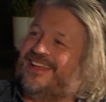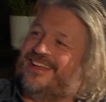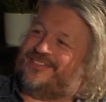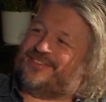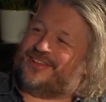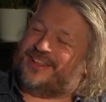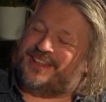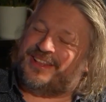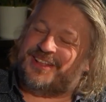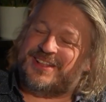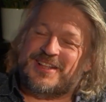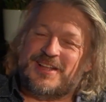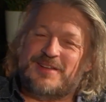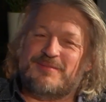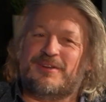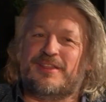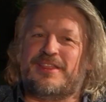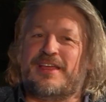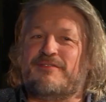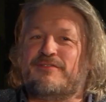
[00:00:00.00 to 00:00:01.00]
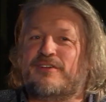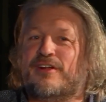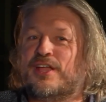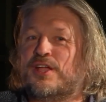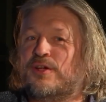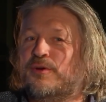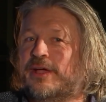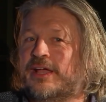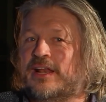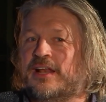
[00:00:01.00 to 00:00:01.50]
But then very
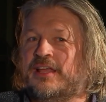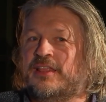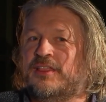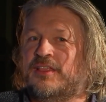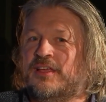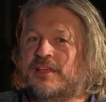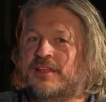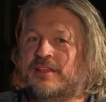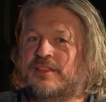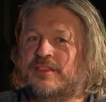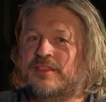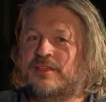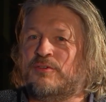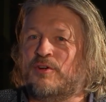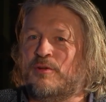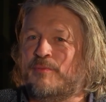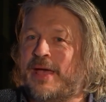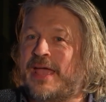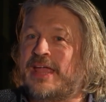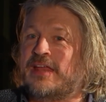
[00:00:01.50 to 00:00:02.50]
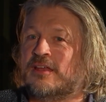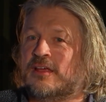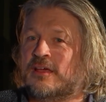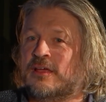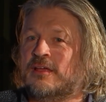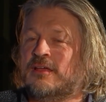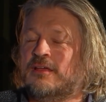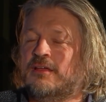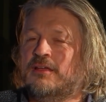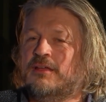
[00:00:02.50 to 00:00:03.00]
quickly the
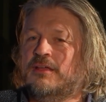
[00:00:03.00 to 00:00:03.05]
Remainer